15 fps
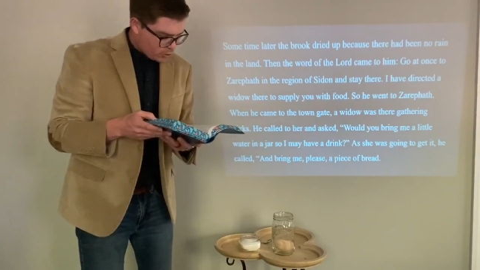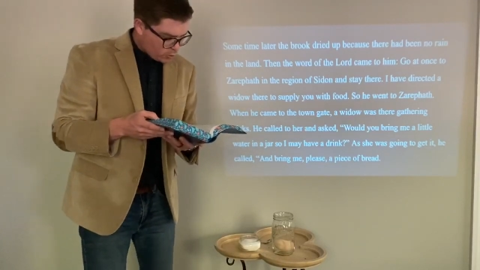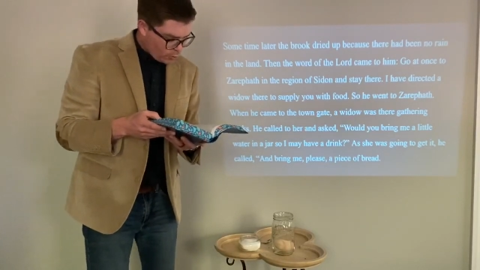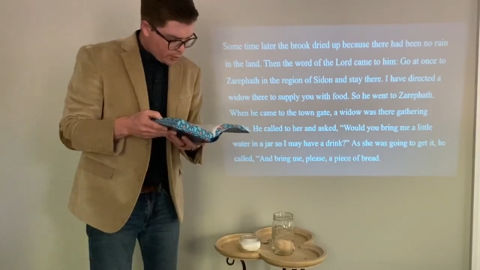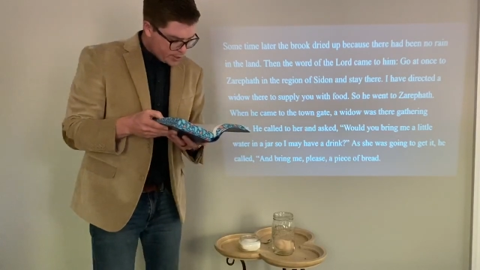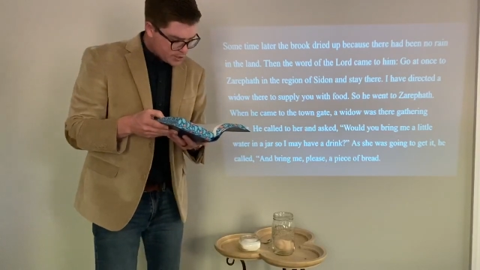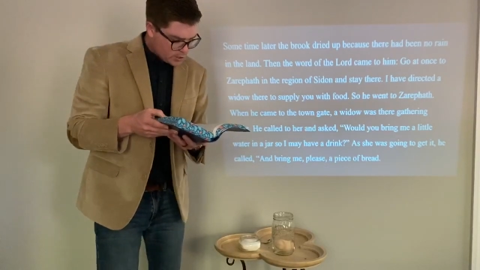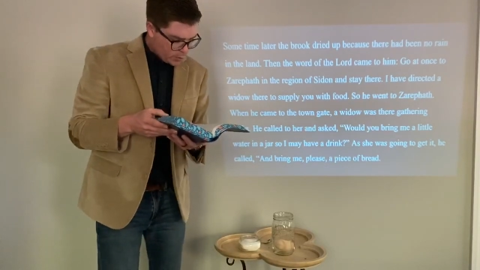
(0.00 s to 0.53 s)
the
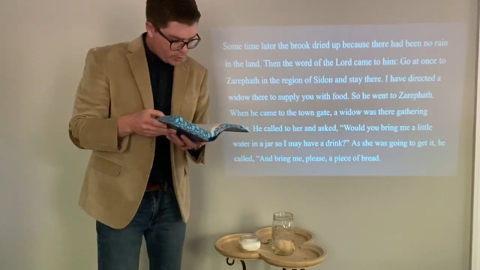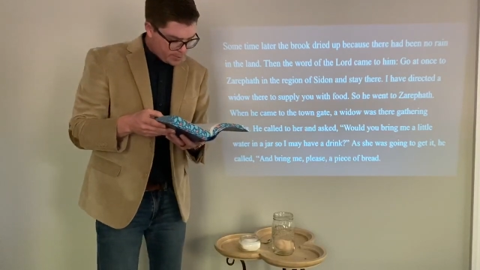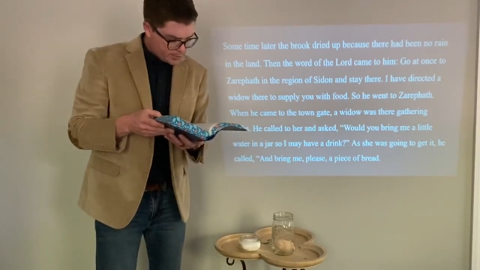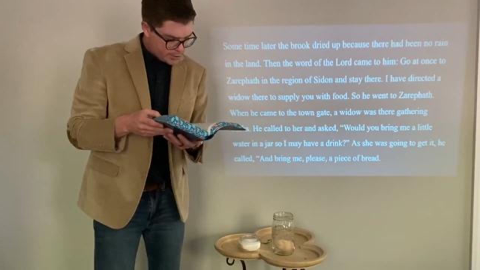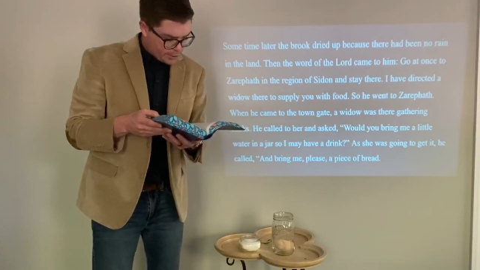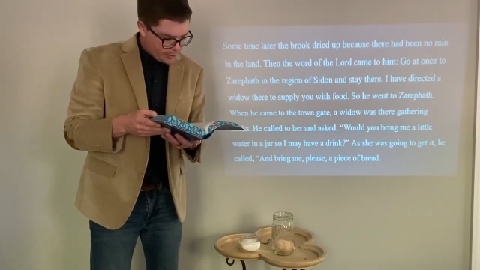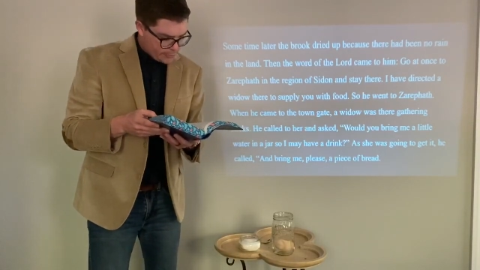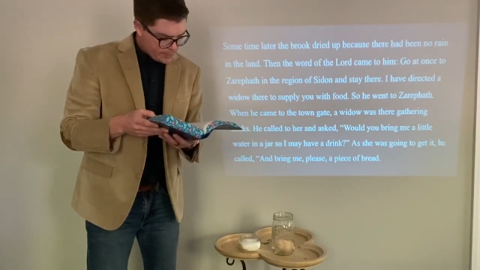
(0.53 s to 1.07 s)
Lord had told him
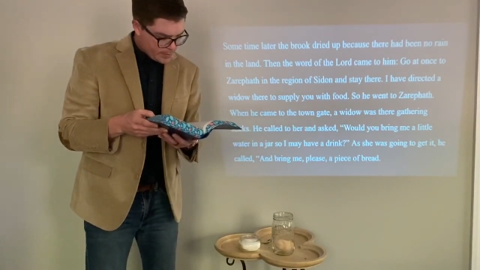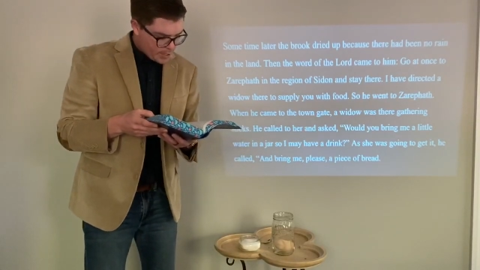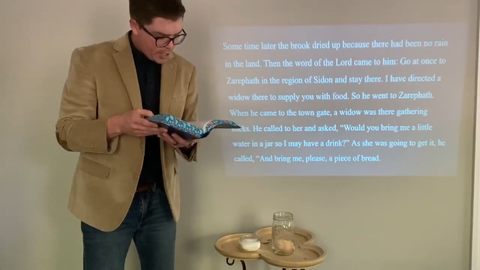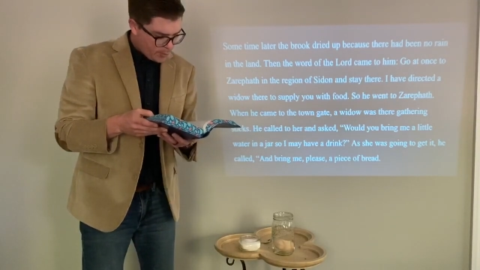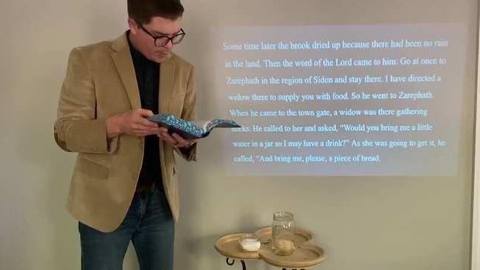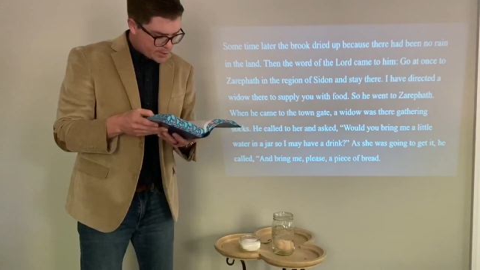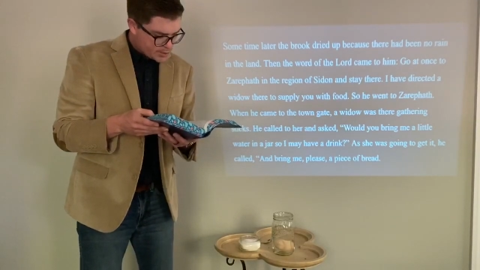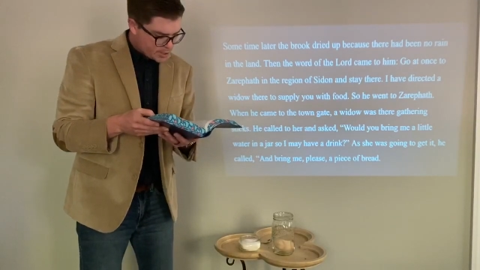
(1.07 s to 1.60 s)
to do. He
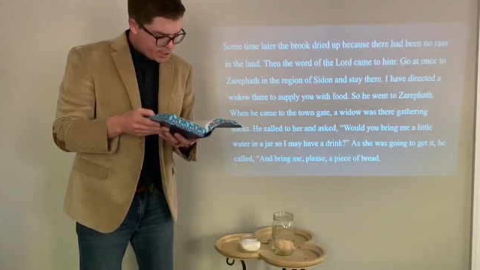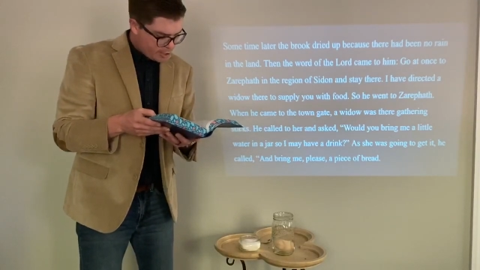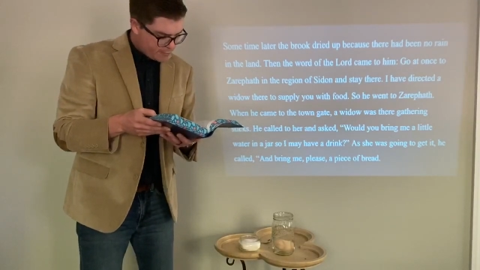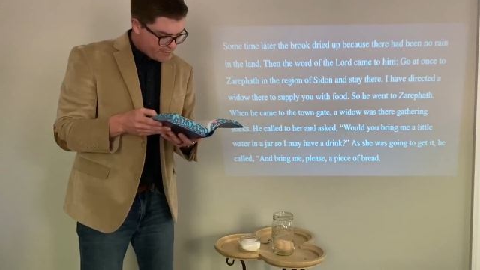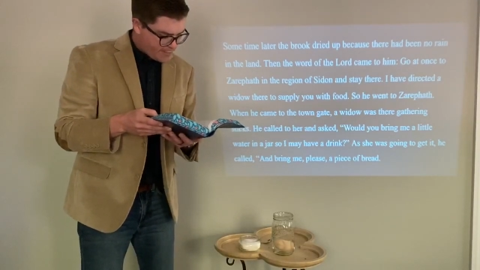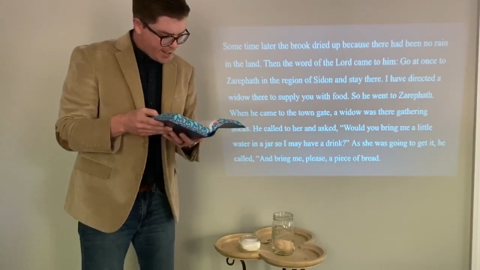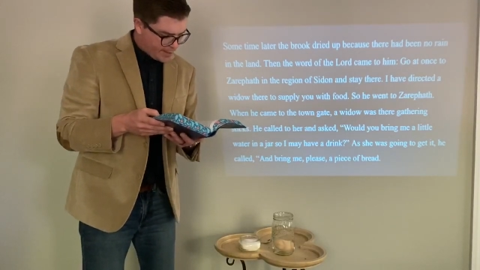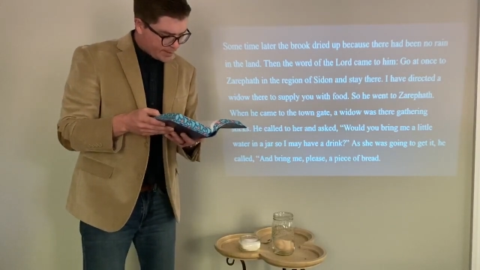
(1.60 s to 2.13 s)
went to Kereth
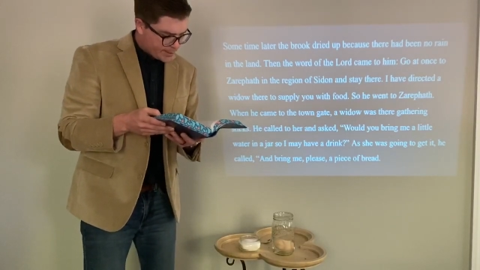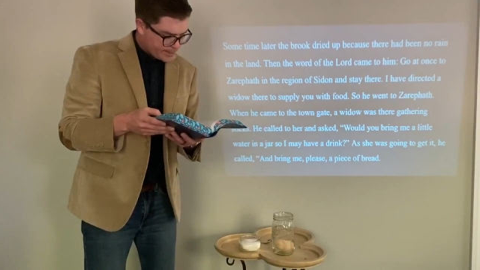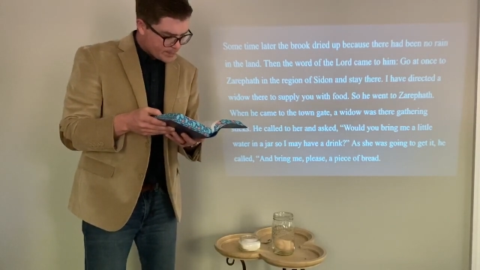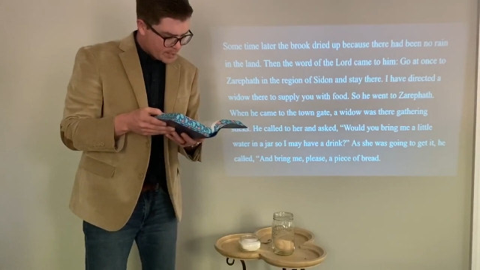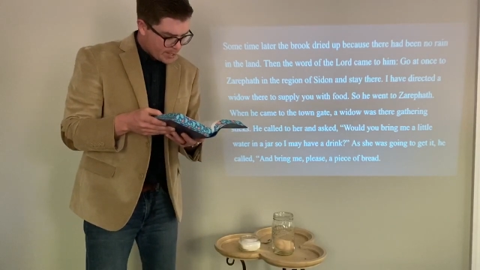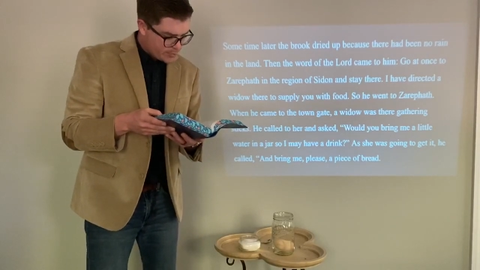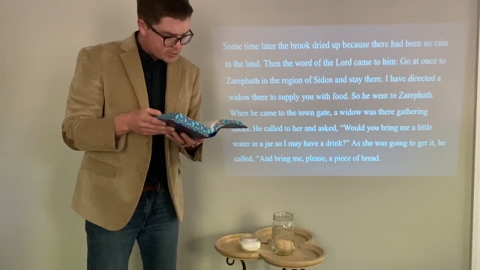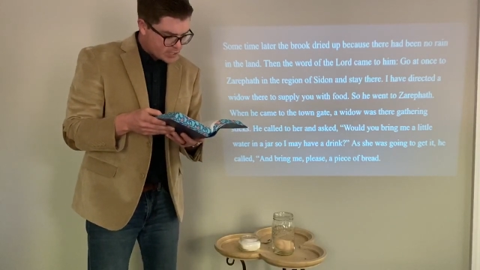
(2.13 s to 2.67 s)
Valley.
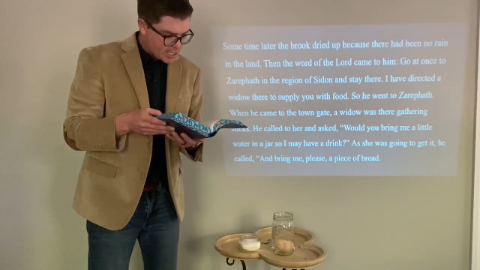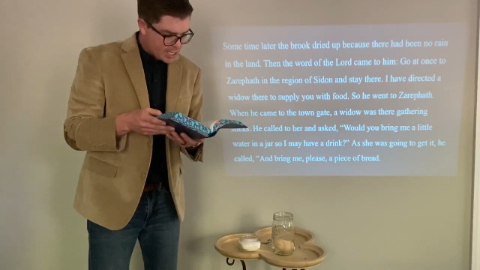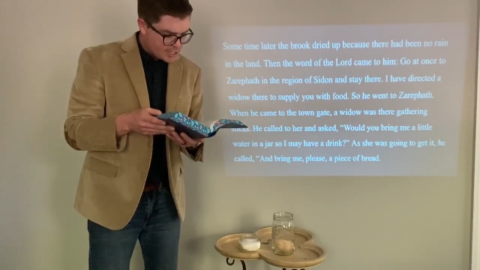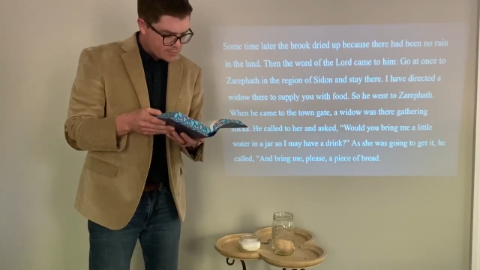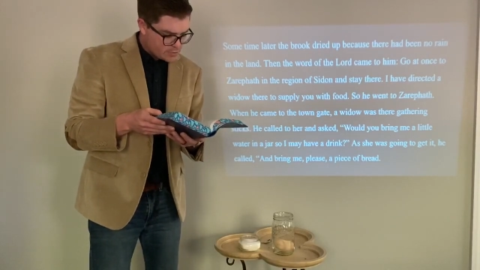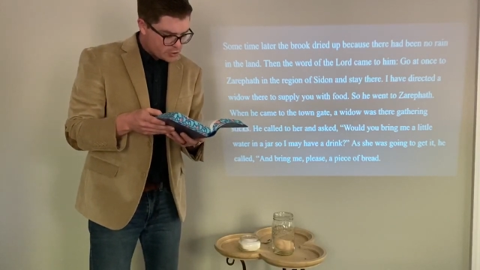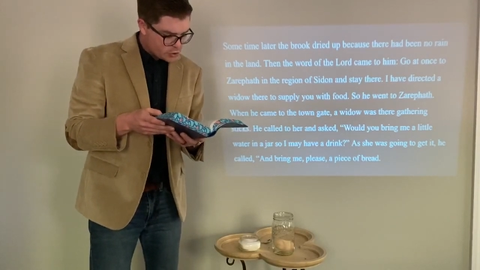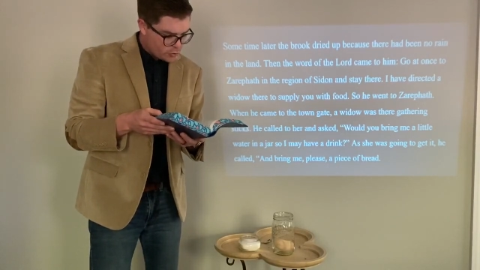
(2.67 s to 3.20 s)
It was
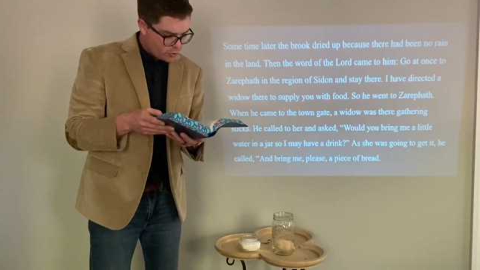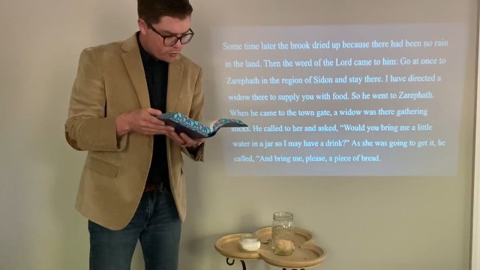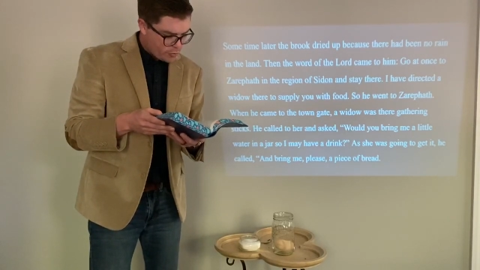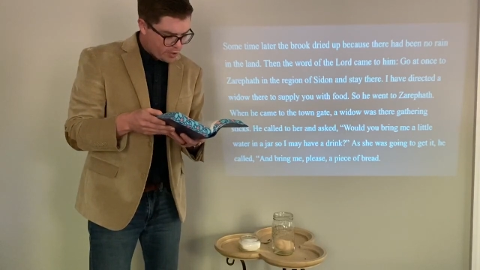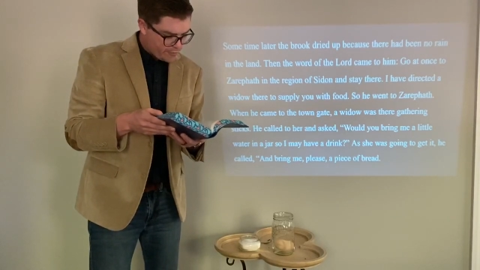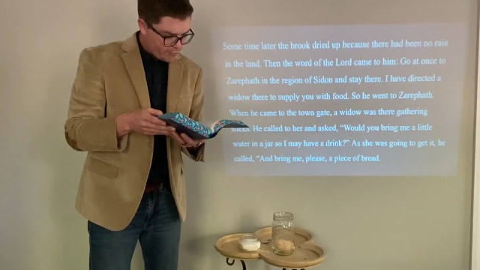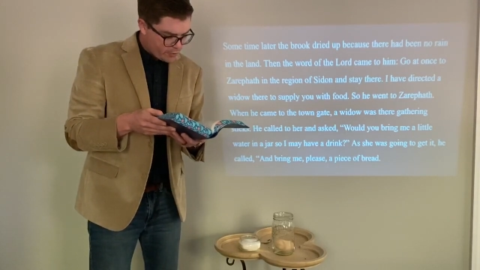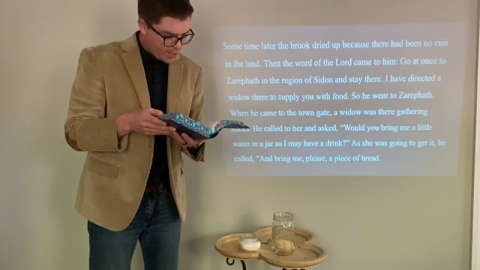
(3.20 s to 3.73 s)
east of the Jordan
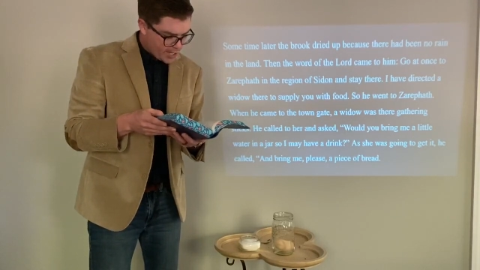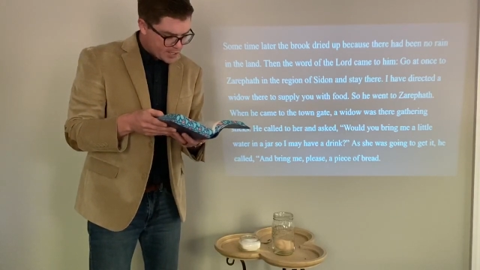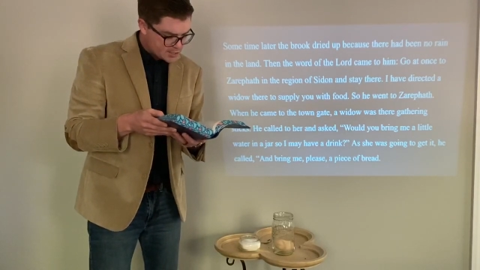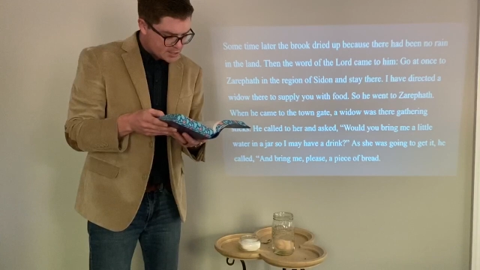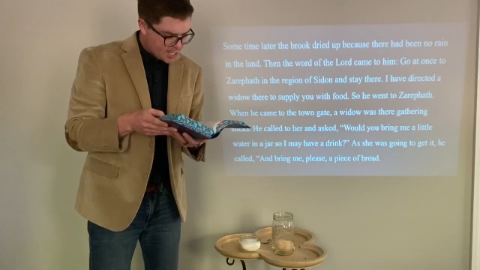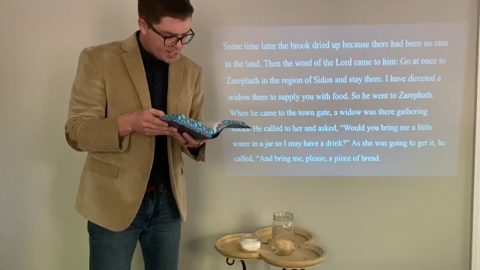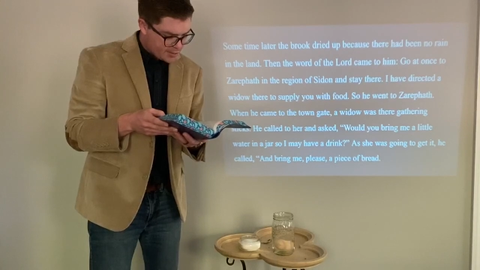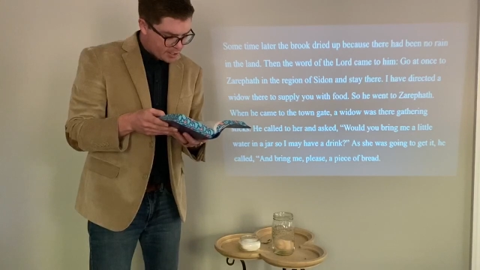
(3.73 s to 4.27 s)
River, and he
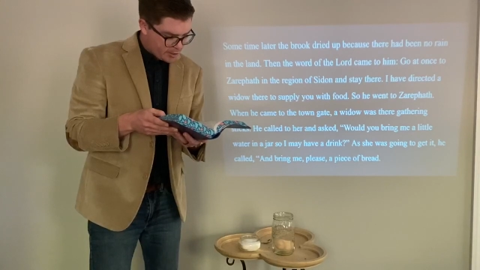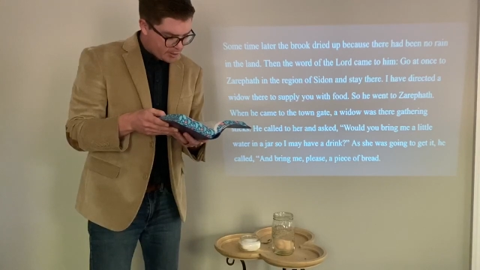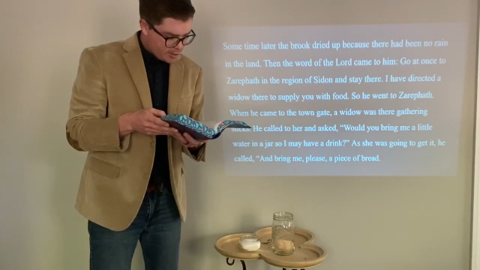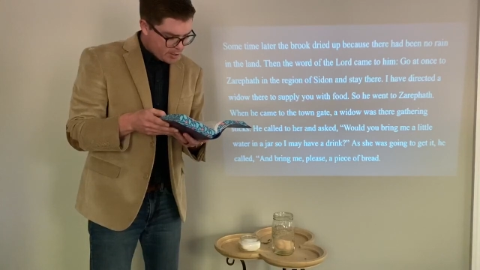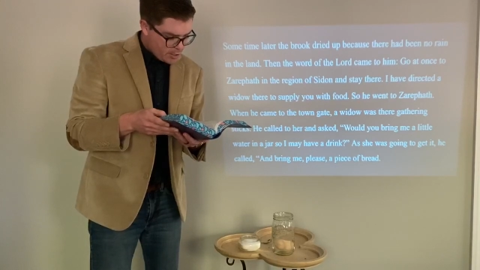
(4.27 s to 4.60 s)
stayed there.